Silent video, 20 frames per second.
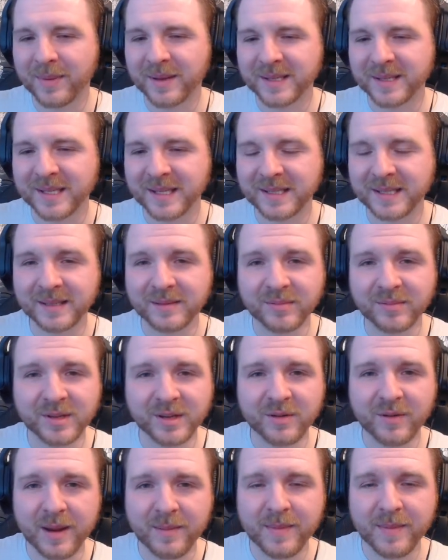Asita's, it was a
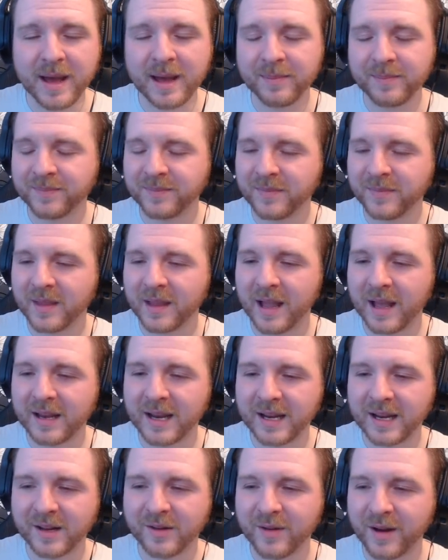great map, and I
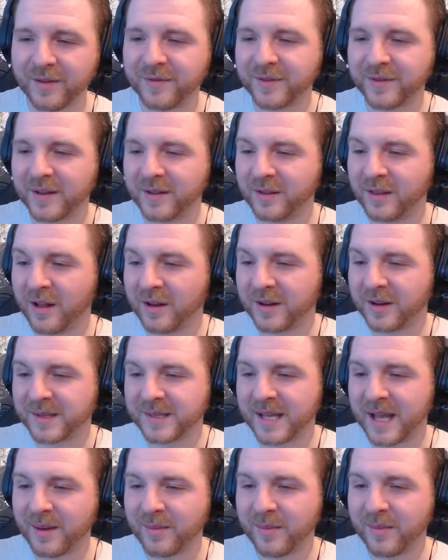had a great, a lot of
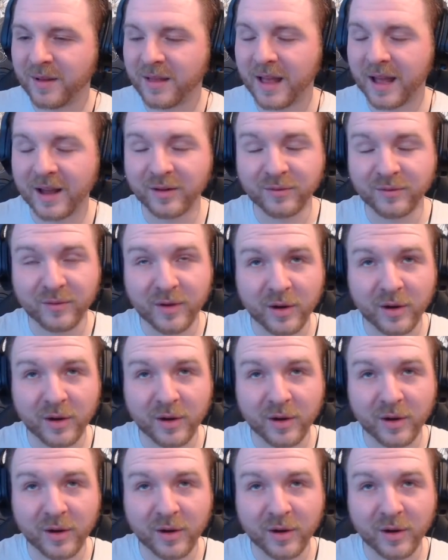time, like a,